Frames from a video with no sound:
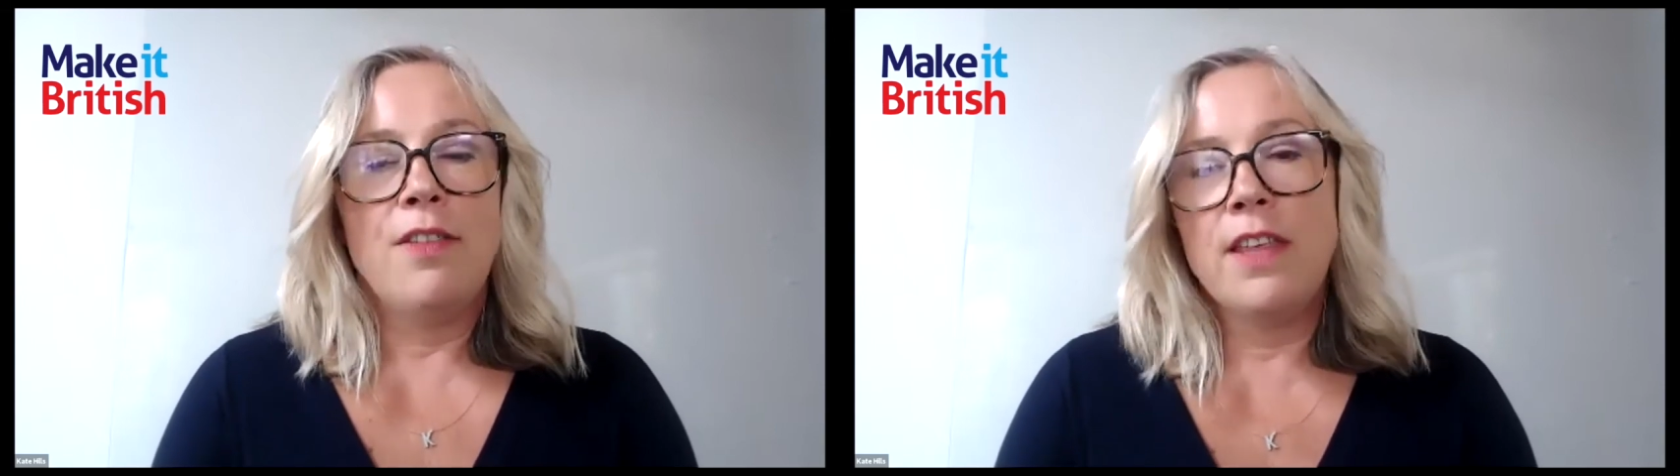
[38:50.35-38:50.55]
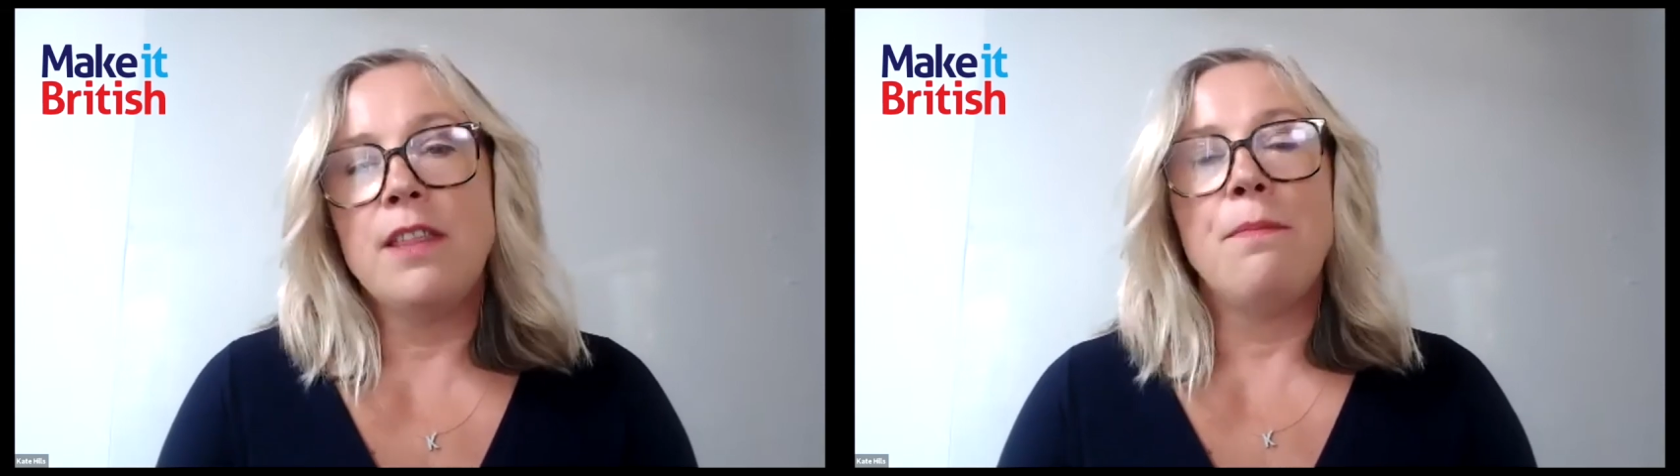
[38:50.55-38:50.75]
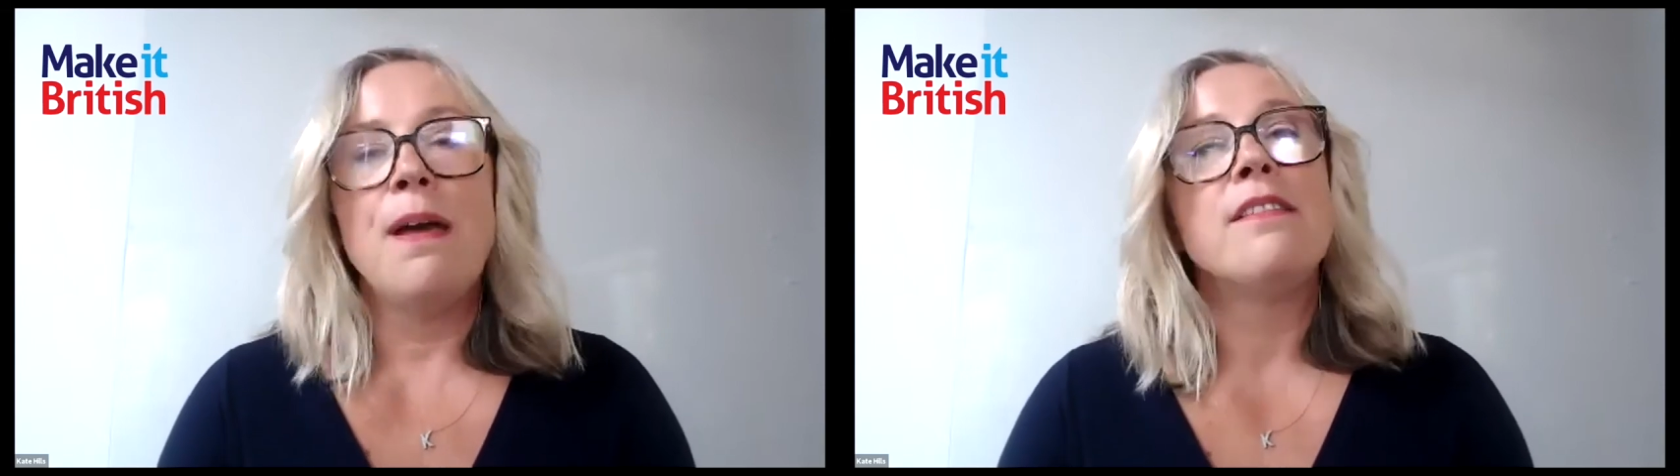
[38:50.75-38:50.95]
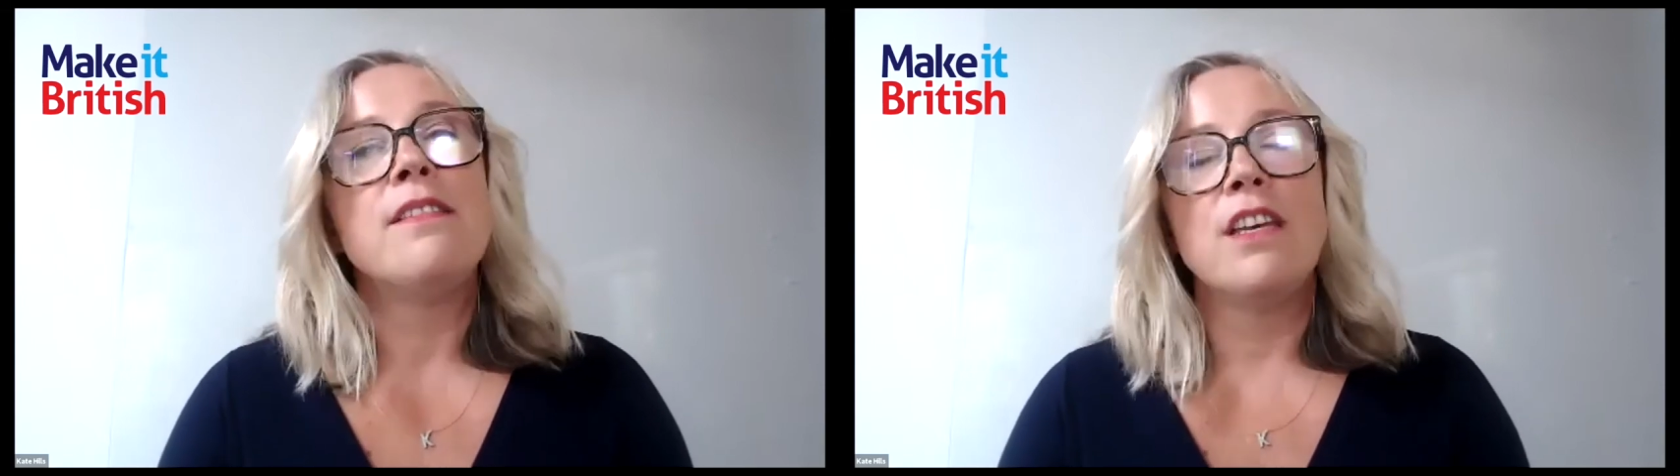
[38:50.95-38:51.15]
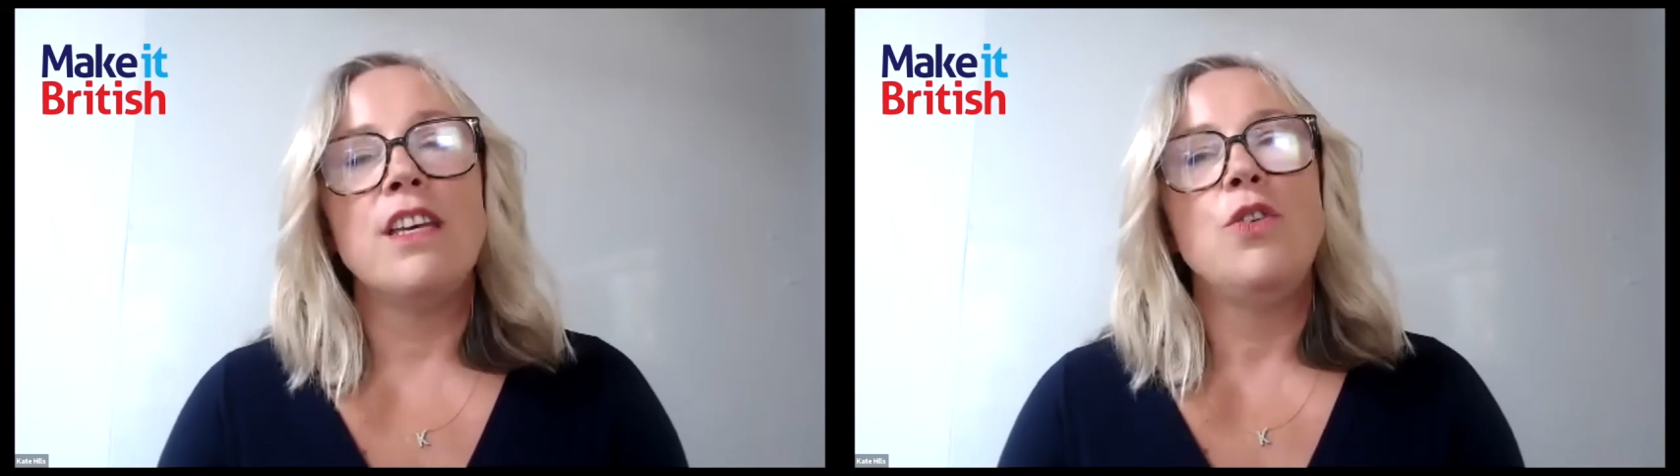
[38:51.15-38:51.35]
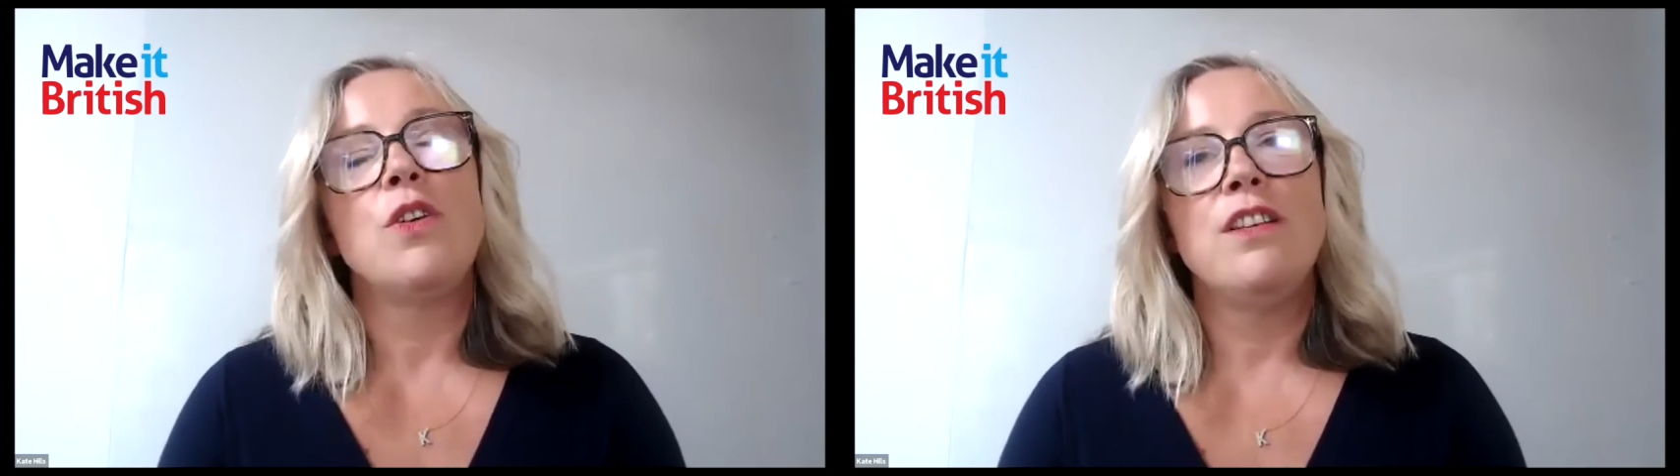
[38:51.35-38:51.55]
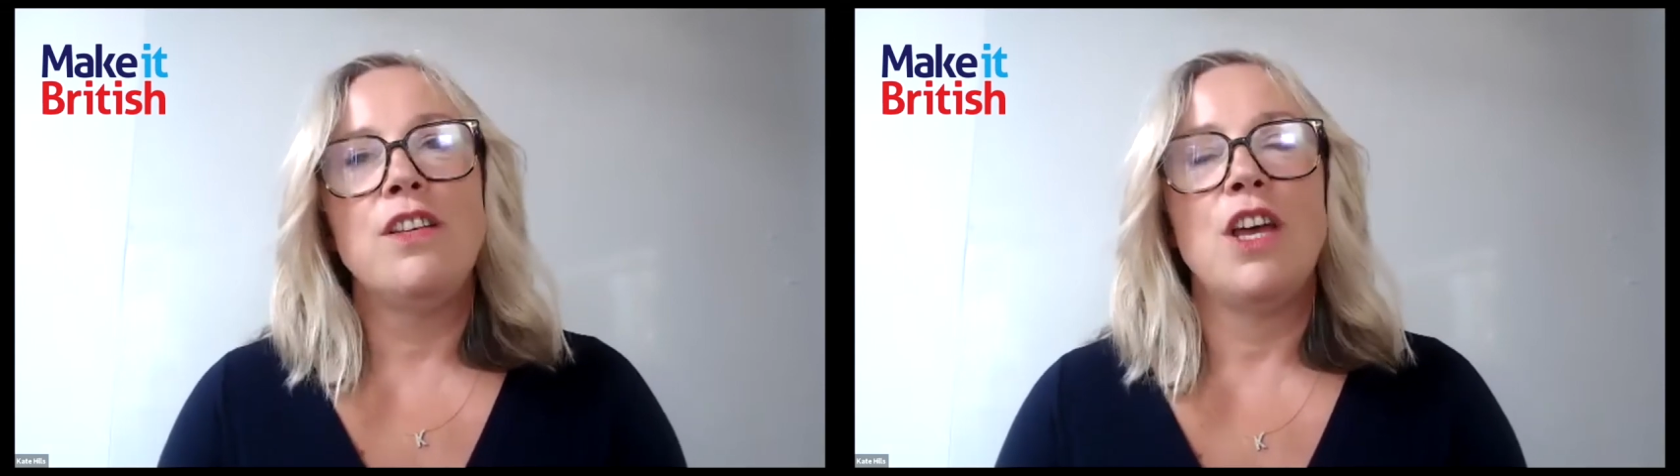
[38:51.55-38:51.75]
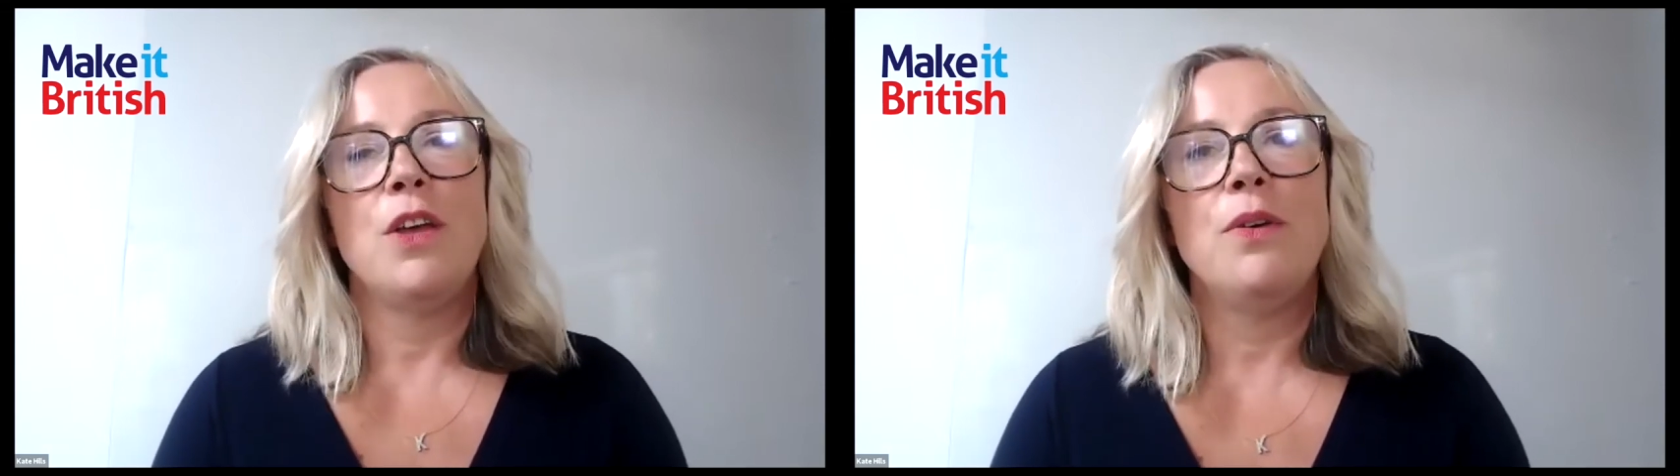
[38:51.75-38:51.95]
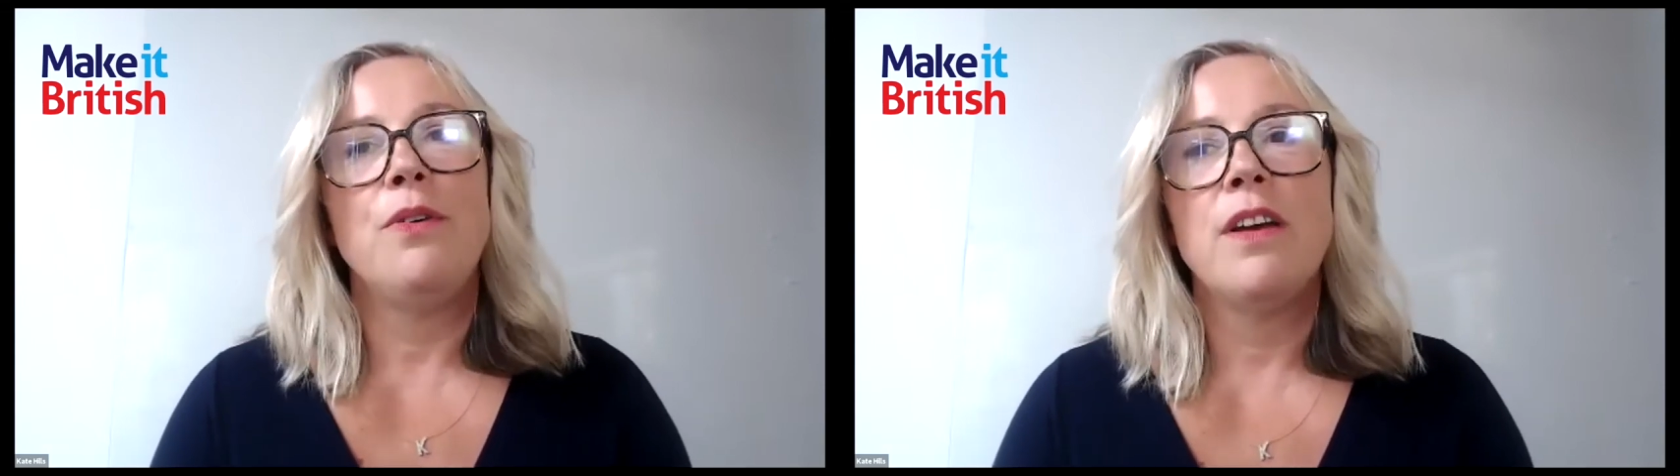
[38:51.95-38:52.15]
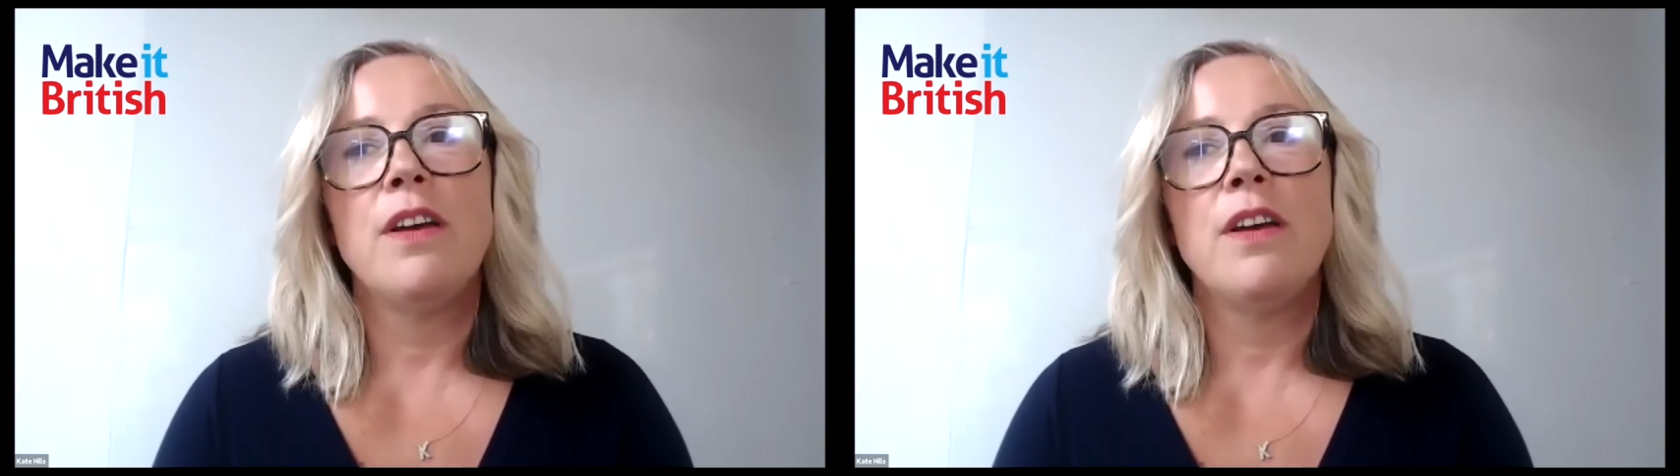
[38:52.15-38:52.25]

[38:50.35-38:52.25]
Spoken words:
think the best thing you can do